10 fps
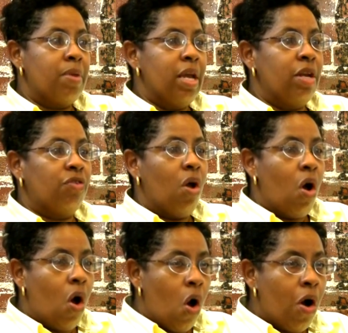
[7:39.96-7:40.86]
It is
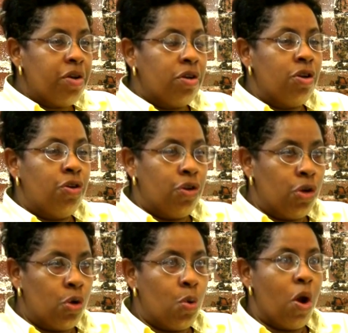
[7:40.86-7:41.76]
hard to
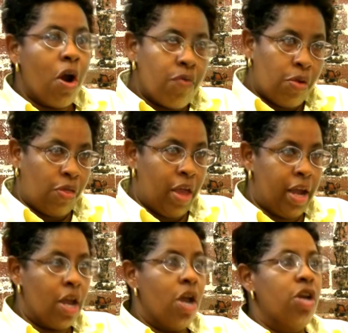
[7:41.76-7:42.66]
do
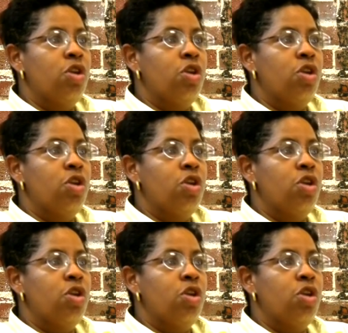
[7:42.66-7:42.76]
everything